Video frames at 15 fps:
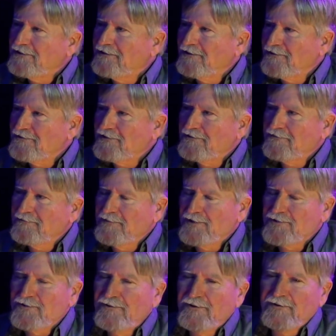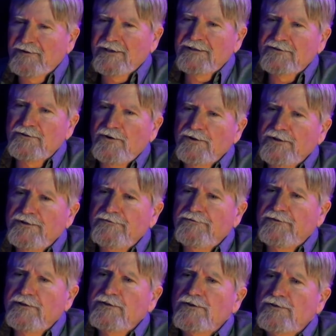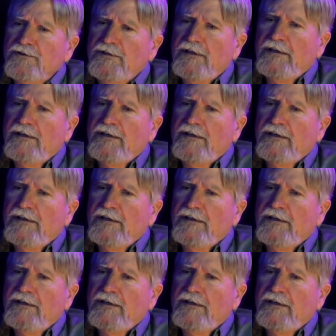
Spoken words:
and also from just going around talking to folks.